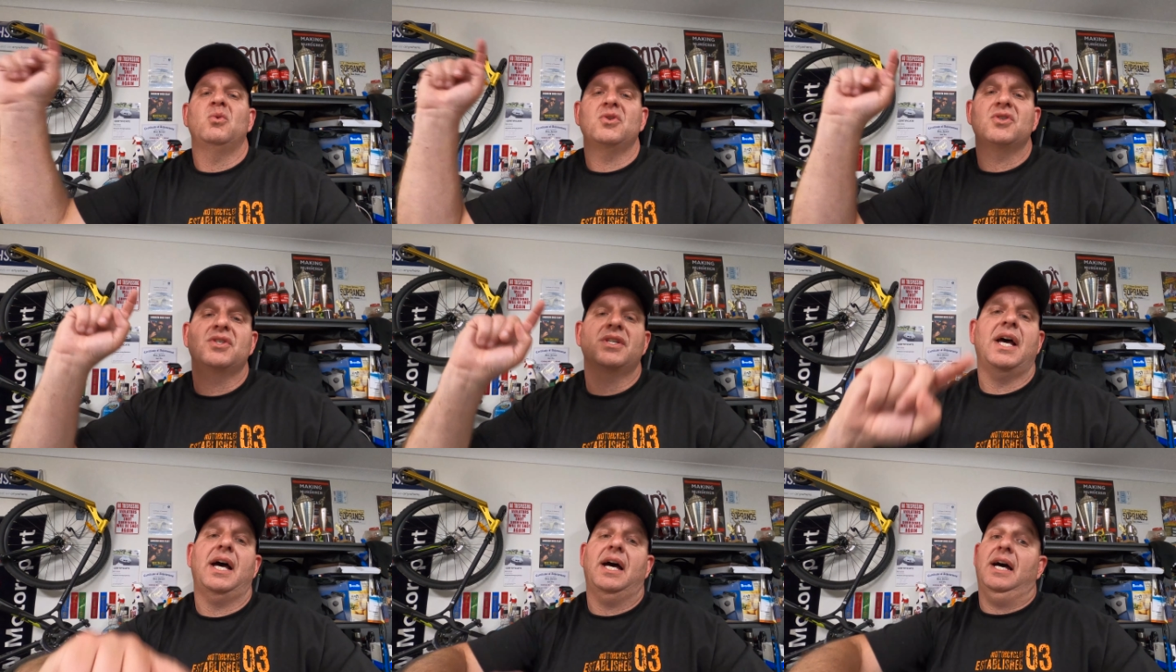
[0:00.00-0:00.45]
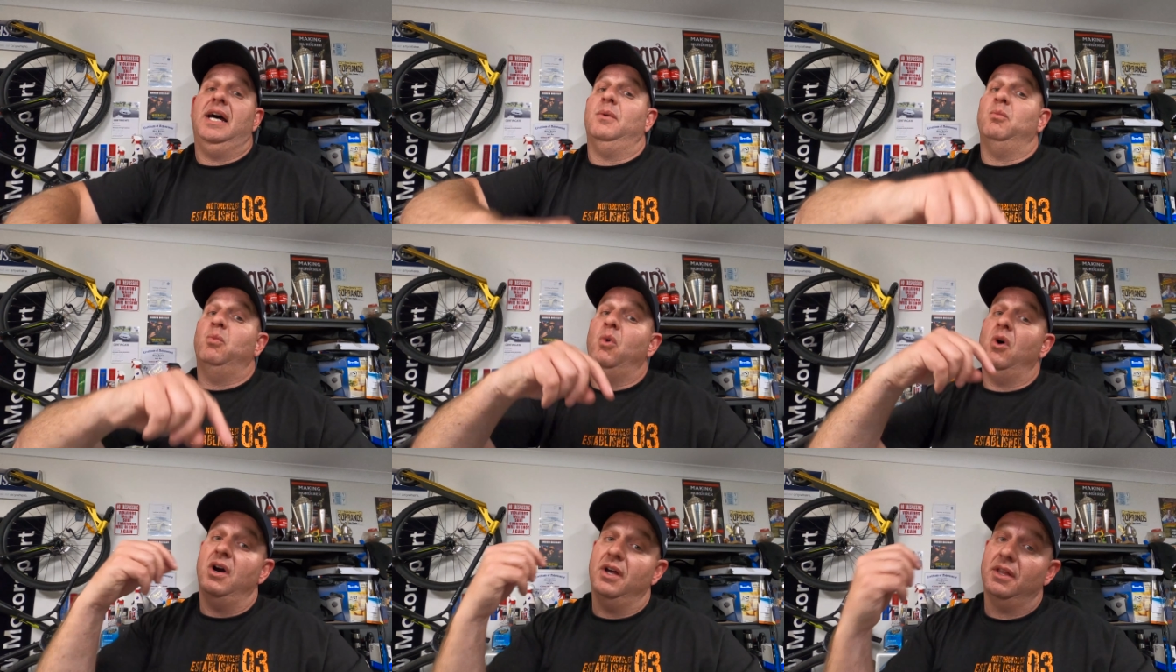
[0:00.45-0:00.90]
Was to
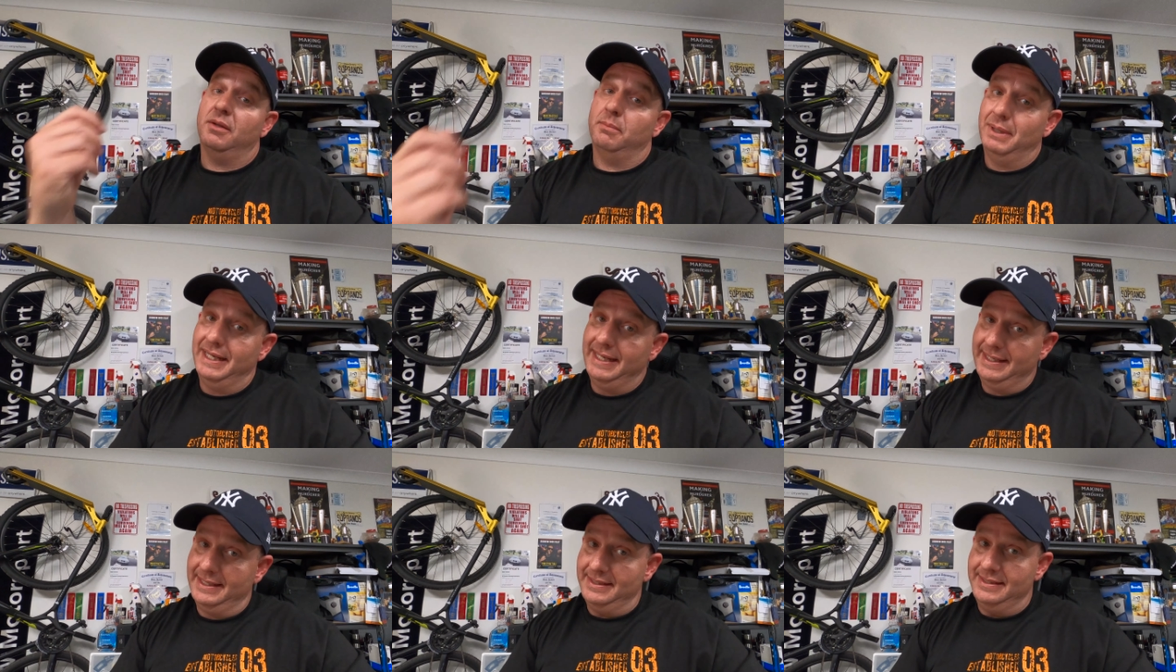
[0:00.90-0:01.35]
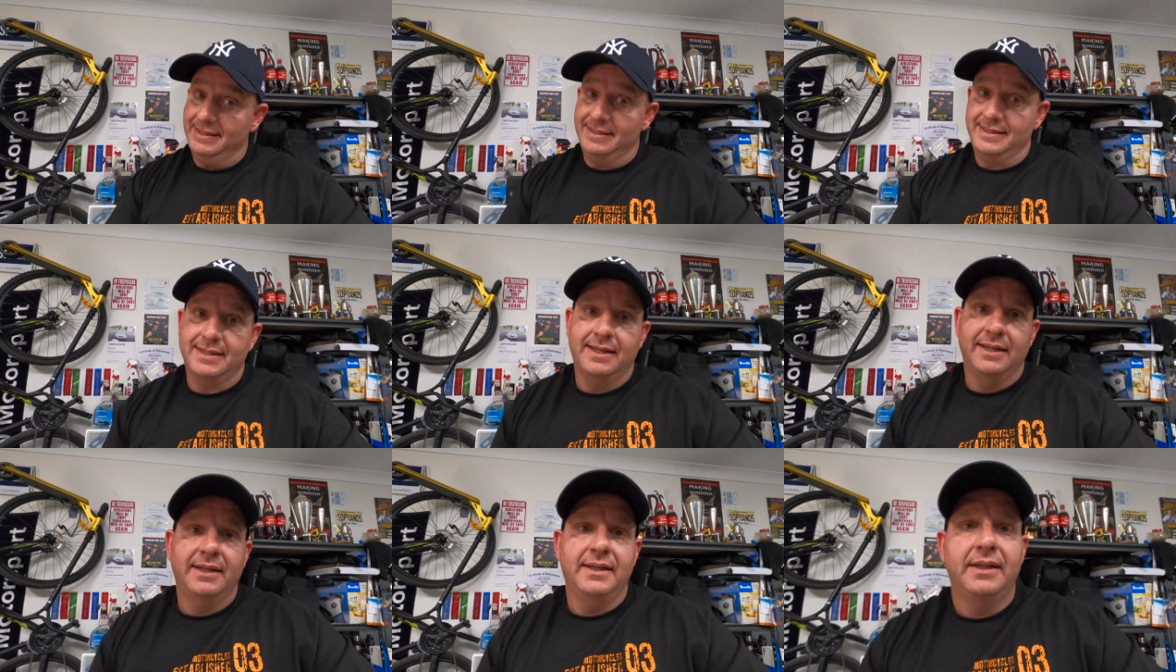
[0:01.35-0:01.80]
hardwire the
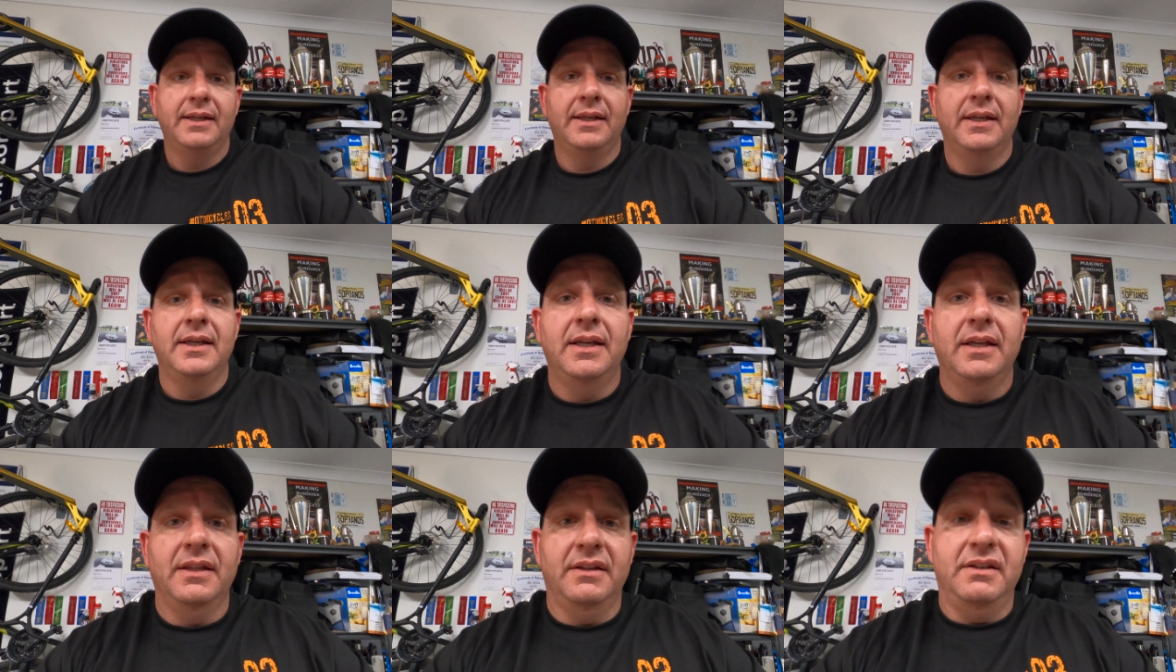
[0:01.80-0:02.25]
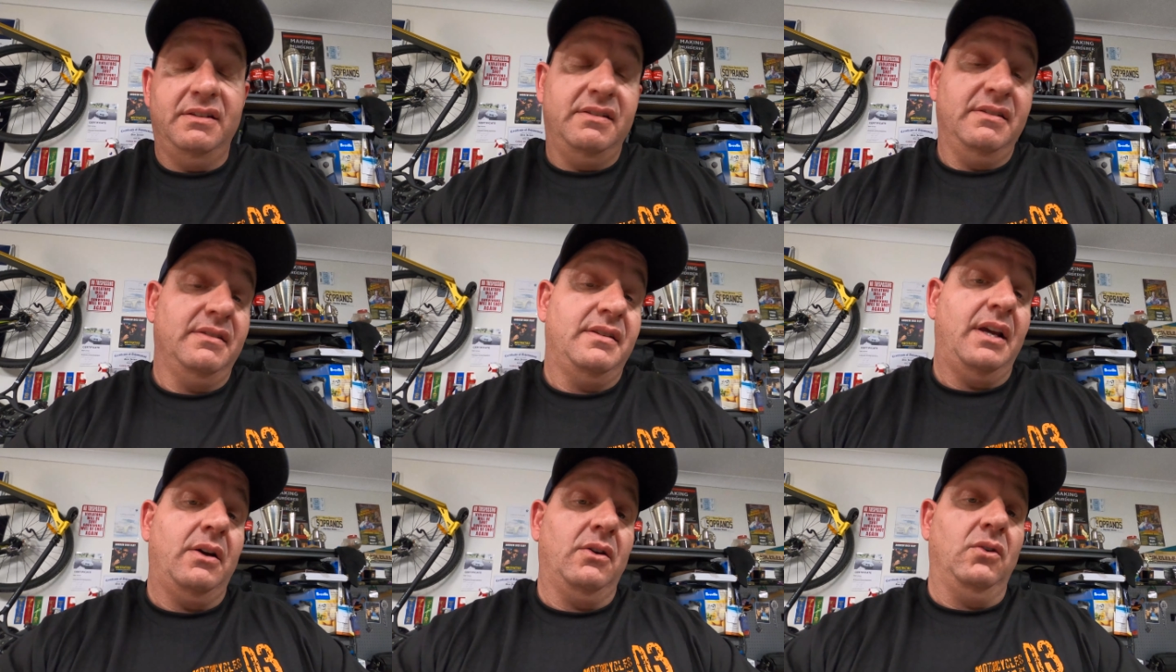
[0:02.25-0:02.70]
blinkers.
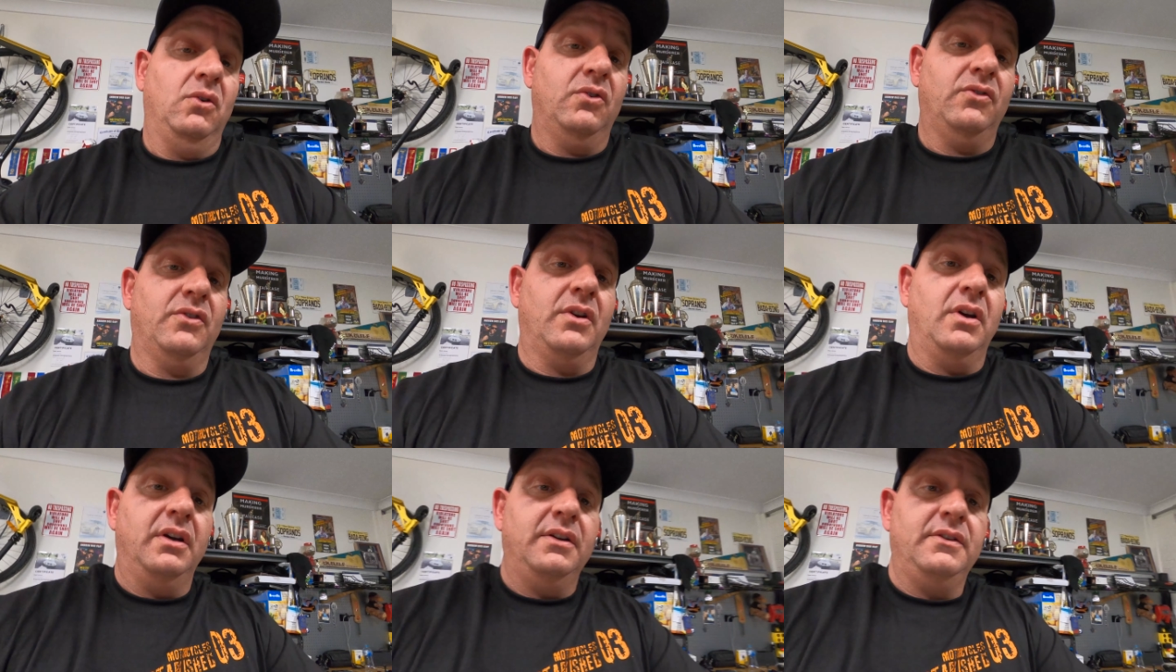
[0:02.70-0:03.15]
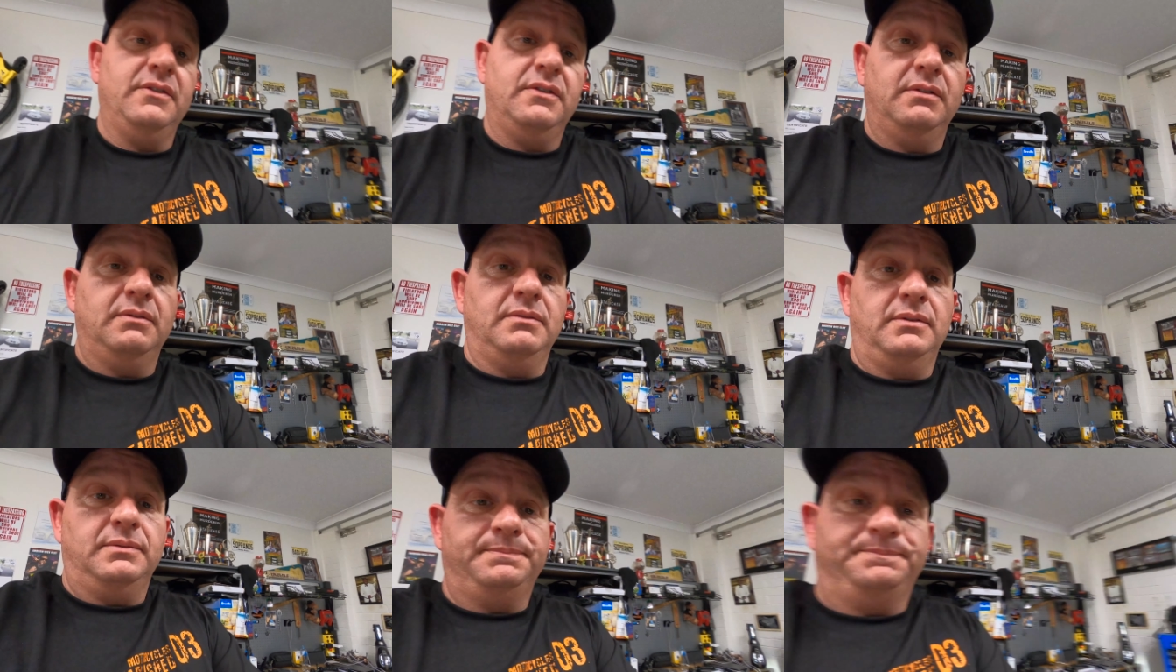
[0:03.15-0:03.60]
This is how it looks, guys.